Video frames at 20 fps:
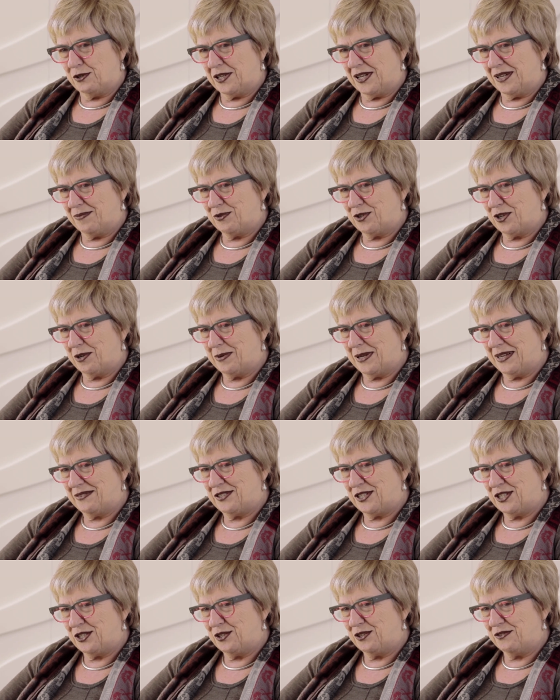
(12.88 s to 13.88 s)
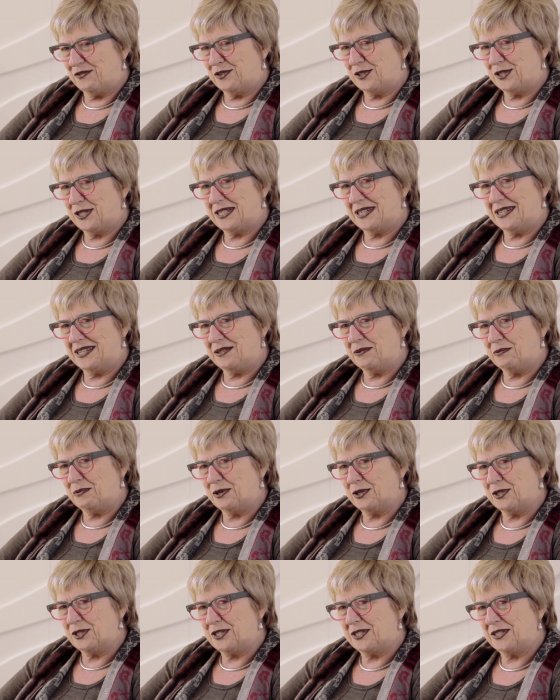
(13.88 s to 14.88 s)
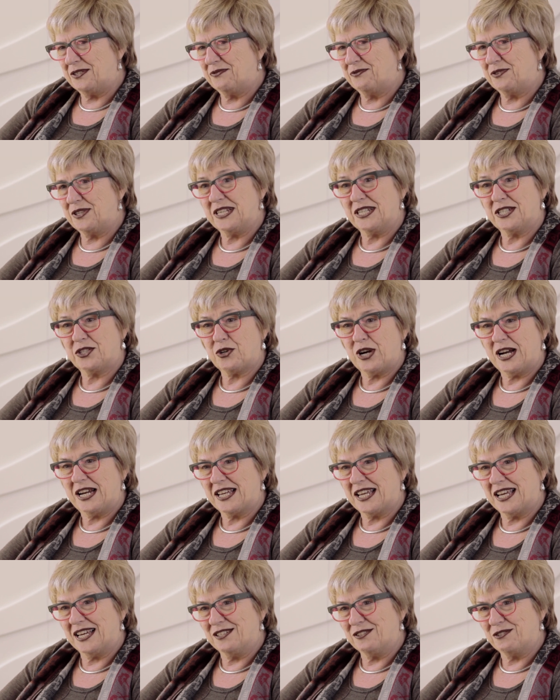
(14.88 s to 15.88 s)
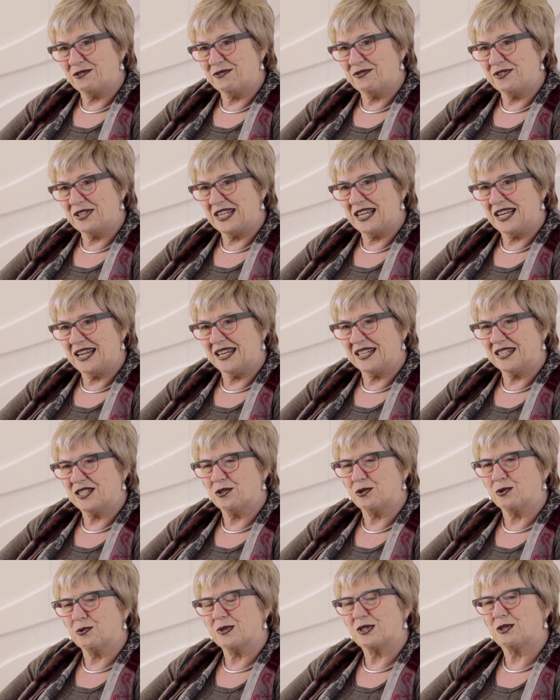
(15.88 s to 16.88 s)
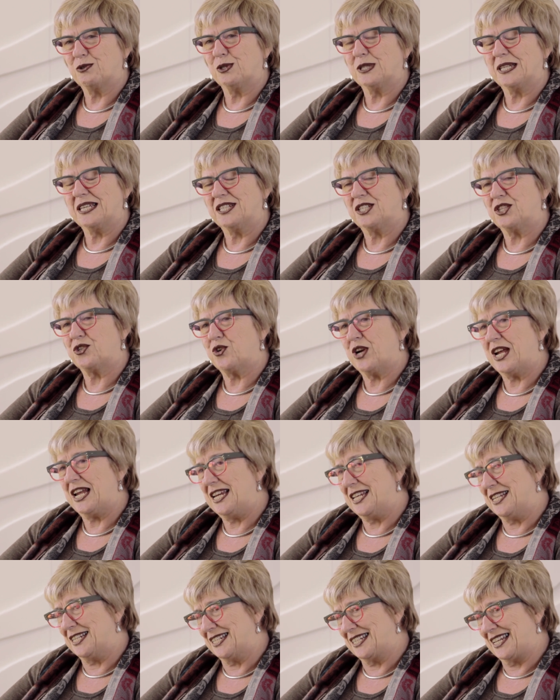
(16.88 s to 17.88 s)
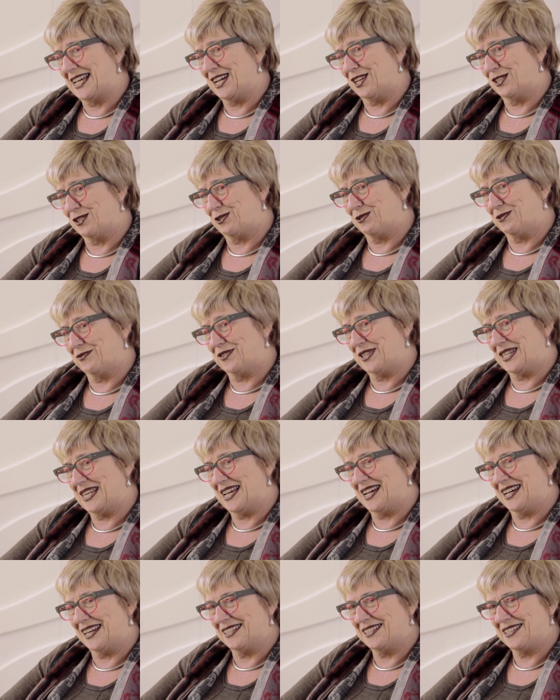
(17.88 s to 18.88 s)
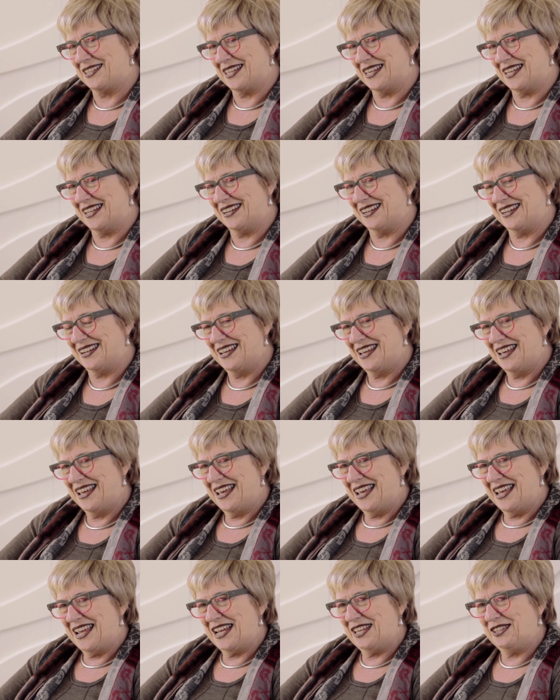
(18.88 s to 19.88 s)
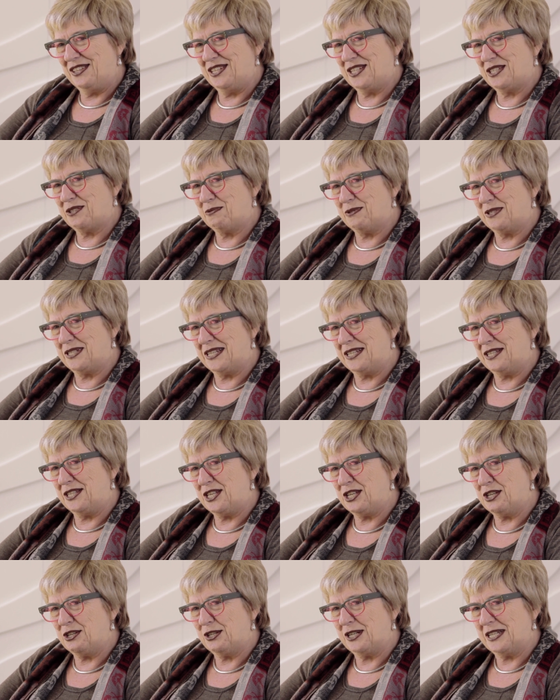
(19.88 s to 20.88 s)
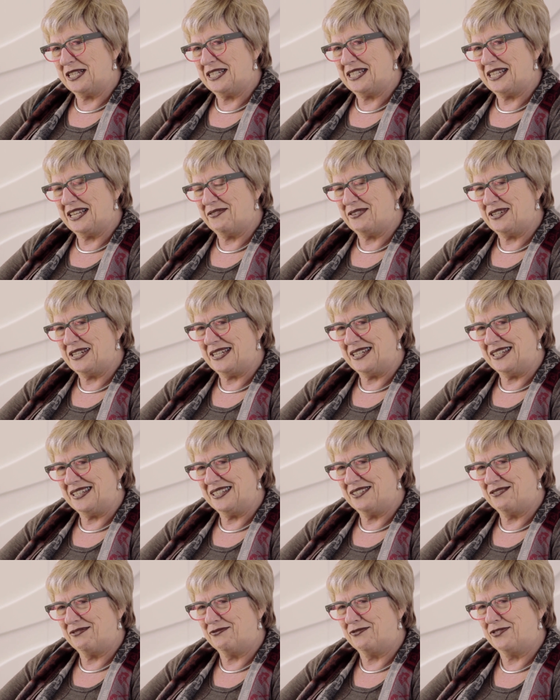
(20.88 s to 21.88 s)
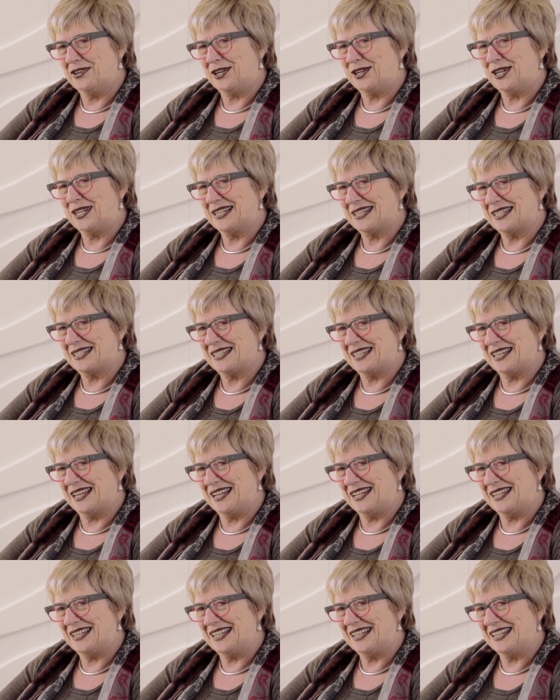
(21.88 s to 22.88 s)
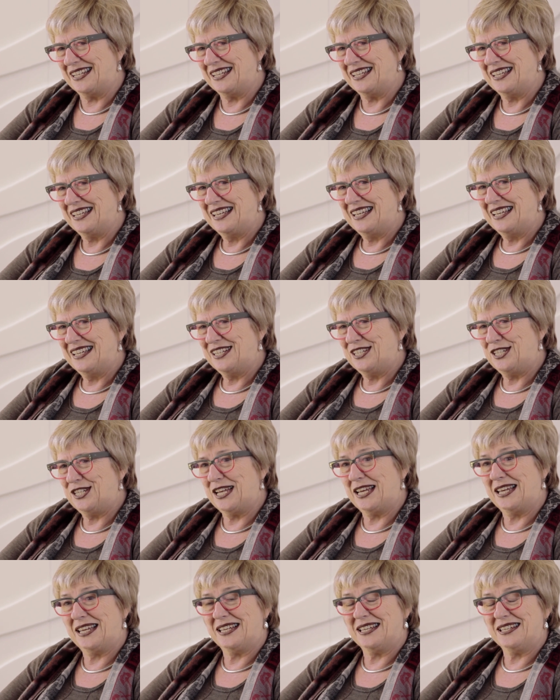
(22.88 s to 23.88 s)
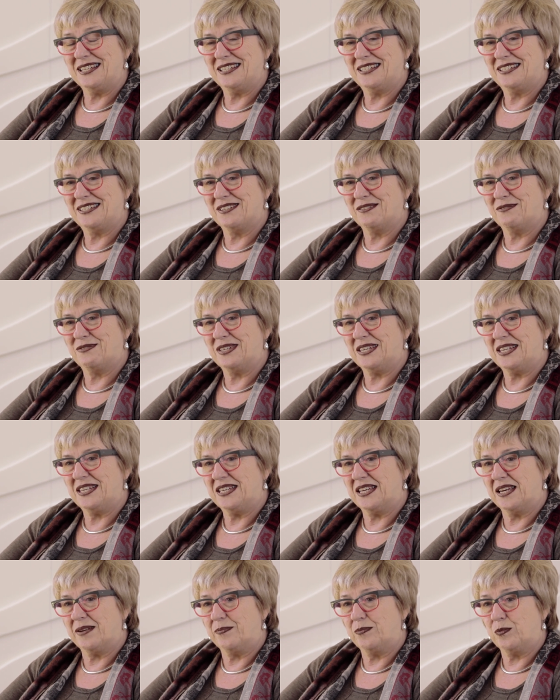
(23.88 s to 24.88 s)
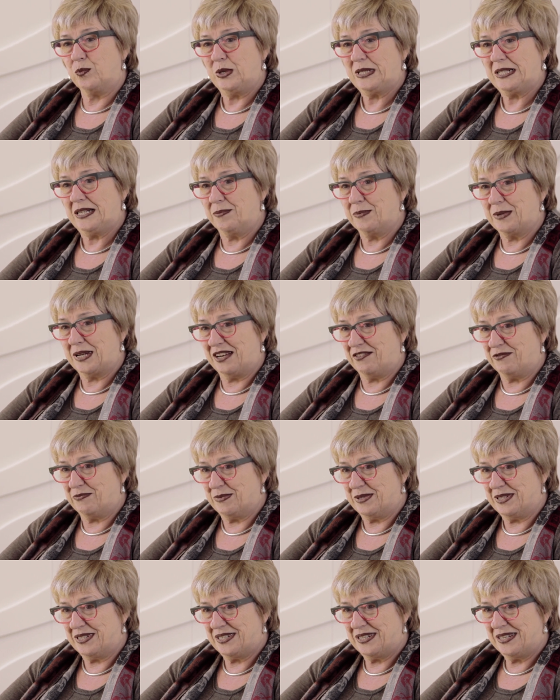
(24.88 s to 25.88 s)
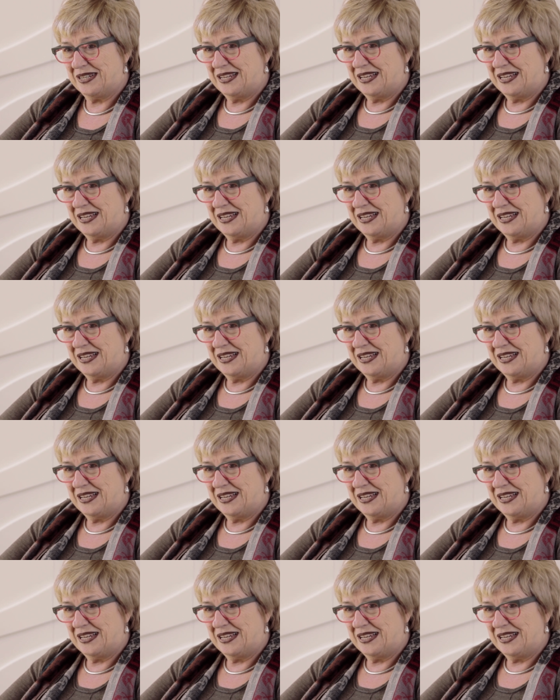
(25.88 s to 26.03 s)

time job after university was for the Australia Council for the Arts, or it was called the Australian Council for the Arts then. And this was in the early 70s. Very exciting days of the um, Whitlam government.